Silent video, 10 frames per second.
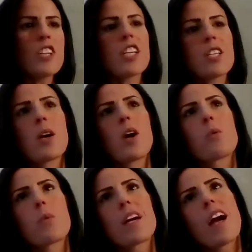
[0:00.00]
not
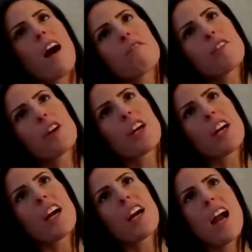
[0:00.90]
just
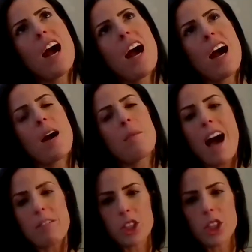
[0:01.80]
recover
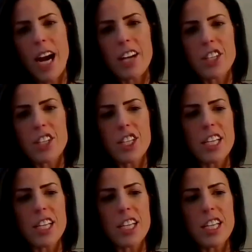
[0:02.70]
after
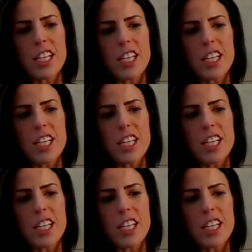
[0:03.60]
crashes,